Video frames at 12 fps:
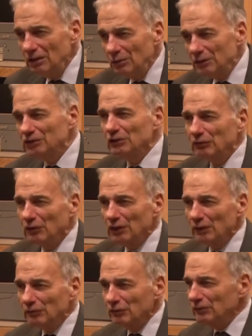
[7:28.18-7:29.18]
which is full
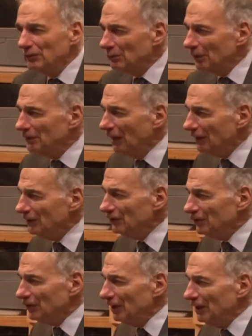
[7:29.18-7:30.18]
of
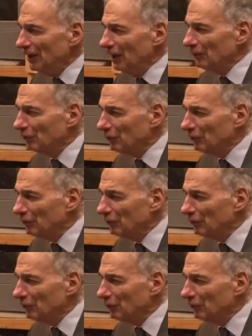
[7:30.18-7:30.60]
redundancy and